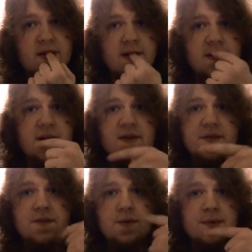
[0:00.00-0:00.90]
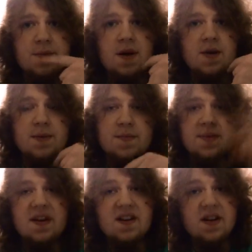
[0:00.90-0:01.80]
and not deform the bottom lip.
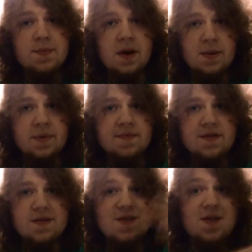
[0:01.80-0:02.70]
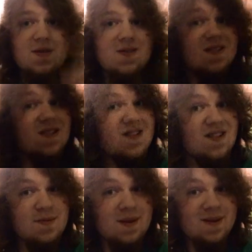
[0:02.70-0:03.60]
But I did the bottom lip first, so
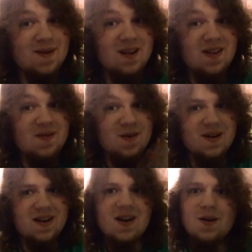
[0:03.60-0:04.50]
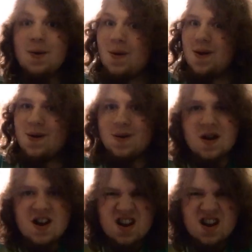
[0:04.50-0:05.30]
it's probably going to go everywhere. Woo!